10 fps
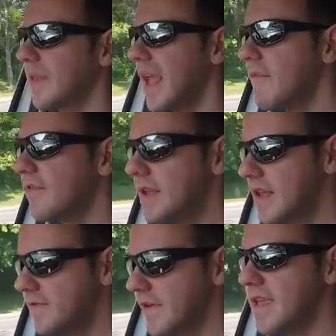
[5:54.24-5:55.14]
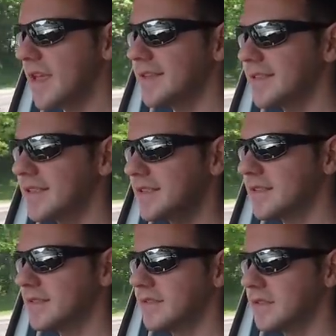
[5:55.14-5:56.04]
Every EV has this
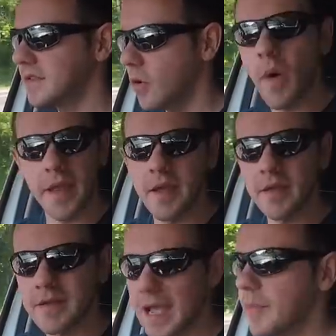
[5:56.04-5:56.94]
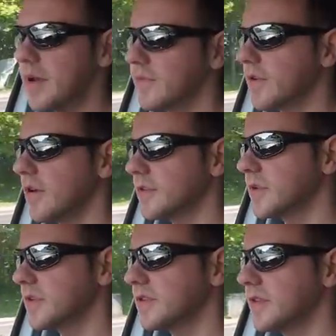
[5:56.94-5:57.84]
quiet cabin, of course,
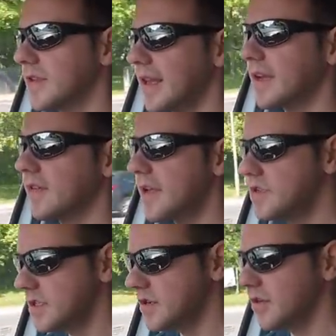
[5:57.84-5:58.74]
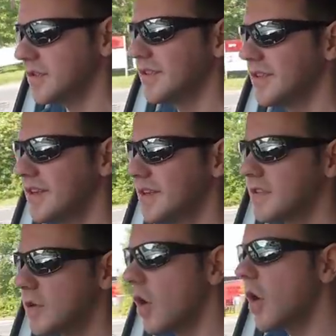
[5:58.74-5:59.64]
because of the lack of engine noise. So
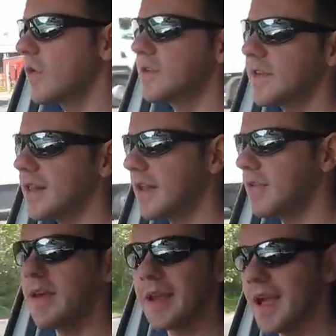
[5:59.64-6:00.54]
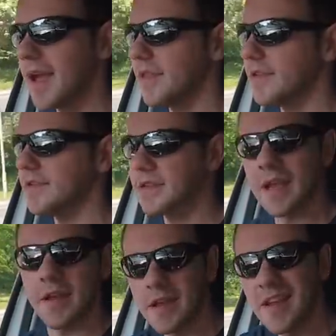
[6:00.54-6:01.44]
you always feel like you're in a car that's
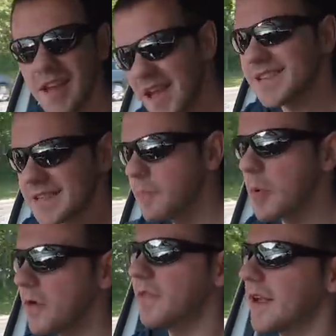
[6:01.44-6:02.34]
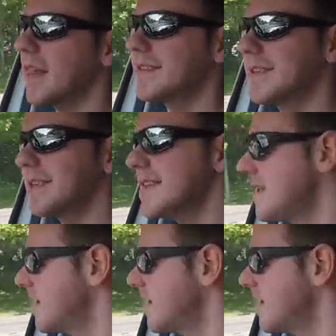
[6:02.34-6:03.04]
kind of a step above the classics in.